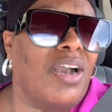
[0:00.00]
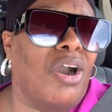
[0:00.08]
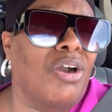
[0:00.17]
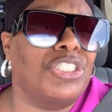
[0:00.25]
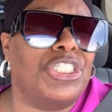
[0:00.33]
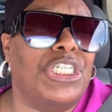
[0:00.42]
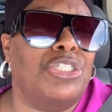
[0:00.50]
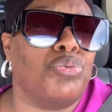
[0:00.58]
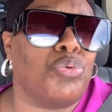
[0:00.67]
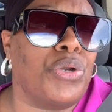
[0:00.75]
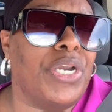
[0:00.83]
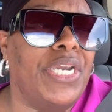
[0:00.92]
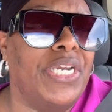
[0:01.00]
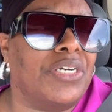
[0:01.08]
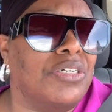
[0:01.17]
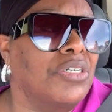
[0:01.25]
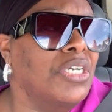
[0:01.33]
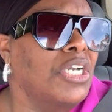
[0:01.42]
oh, she's
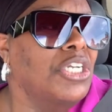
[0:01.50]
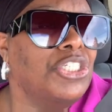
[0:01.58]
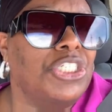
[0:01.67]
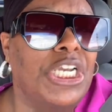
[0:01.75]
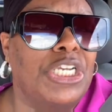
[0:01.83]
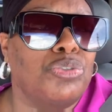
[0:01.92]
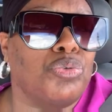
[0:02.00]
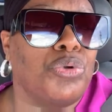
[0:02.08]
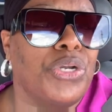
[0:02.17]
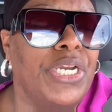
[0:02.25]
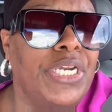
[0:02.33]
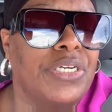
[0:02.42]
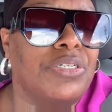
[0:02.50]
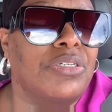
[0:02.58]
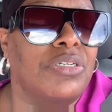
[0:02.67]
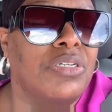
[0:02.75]
real. She's real.